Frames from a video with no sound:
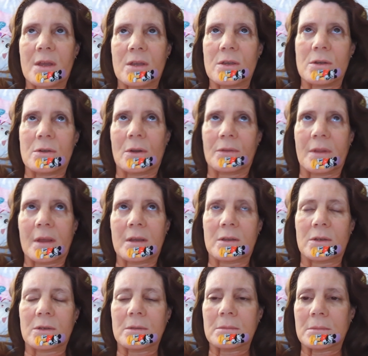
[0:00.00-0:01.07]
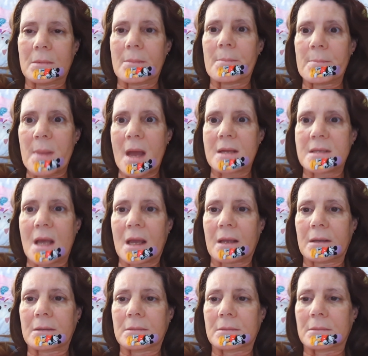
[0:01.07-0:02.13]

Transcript: Thank you, not thank you. Bad day.